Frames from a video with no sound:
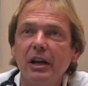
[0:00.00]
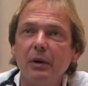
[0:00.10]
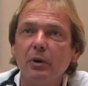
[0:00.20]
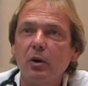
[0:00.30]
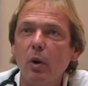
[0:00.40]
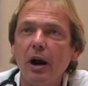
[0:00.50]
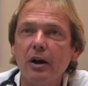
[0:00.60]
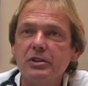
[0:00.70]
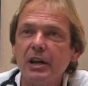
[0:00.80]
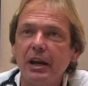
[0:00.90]
It
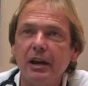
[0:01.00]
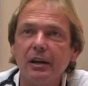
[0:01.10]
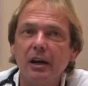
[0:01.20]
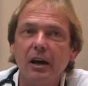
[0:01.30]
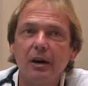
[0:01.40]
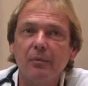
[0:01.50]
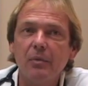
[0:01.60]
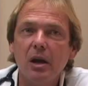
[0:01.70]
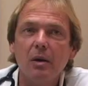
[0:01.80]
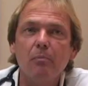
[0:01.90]
requires a
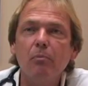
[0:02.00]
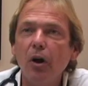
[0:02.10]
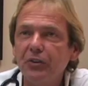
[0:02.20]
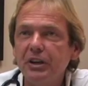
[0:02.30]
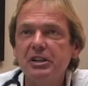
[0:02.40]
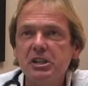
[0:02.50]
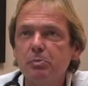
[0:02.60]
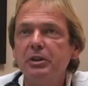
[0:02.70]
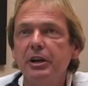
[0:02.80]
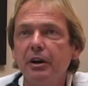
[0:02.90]

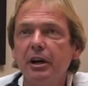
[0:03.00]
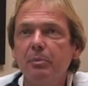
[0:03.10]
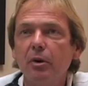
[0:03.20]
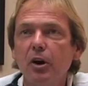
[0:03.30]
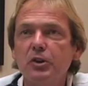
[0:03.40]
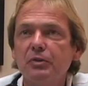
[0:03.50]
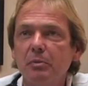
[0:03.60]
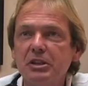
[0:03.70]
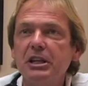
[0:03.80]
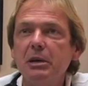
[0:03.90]
multidisciplinary approach
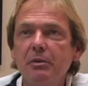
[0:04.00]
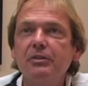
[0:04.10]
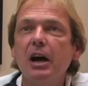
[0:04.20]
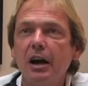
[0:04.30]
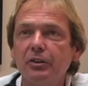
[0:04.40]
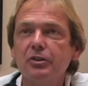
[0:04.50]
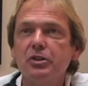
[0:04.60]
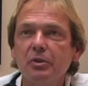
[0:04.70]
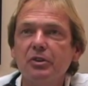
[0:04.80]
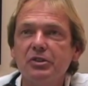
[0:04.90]
from a team of doctors
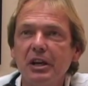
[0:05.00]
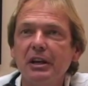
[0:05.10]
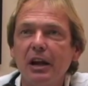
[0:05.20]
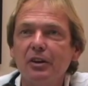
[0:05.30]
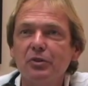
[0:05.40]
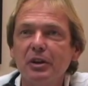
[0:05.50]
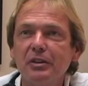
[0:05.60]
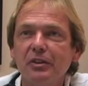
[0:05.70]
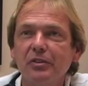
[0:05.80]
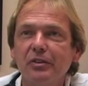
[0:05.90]
who understand how to treat
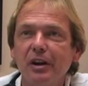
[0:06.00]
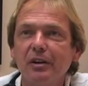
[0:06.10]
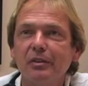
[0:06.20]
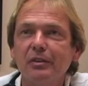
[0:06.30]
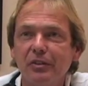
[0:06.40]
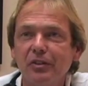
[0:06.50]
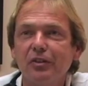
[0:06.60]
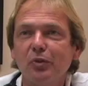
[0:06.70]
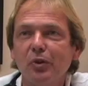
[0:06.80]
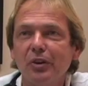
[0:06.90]
this this
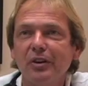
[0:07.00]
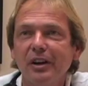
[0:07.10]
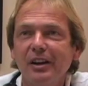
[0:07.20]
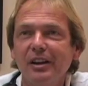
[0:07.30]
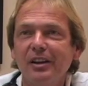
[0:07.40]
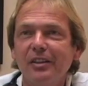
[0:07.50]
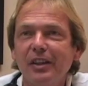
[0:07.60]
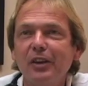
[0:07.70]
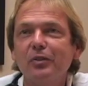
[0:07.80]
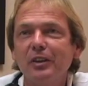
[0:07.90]
disorder.
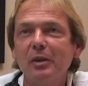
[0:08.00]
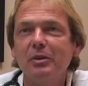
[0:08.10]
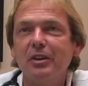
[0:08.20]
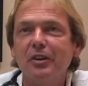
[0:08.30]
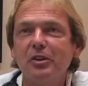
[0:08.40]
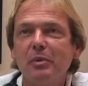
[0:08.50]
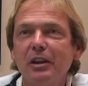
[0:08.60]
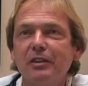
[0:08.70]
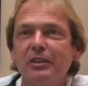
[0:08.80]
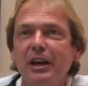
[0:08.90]
Thanks for letting me talk to you
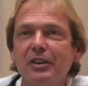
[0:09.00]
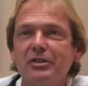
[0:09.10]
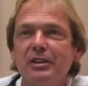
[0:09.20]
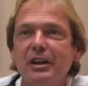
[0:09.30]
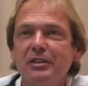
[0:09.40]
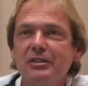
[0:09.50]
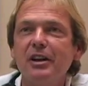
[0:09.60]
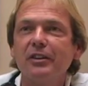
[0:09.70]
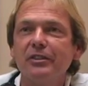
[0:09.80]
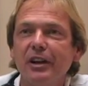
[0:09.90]
about liver cancer today. This is
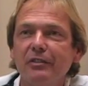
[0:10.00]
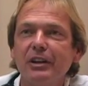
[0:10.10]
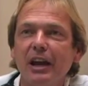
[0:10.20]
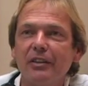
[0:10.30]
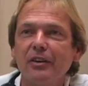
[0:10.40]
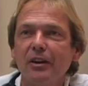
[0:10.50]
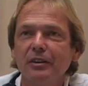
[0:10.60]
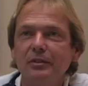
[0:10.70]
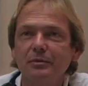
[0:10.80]
Dr. David Cathcart.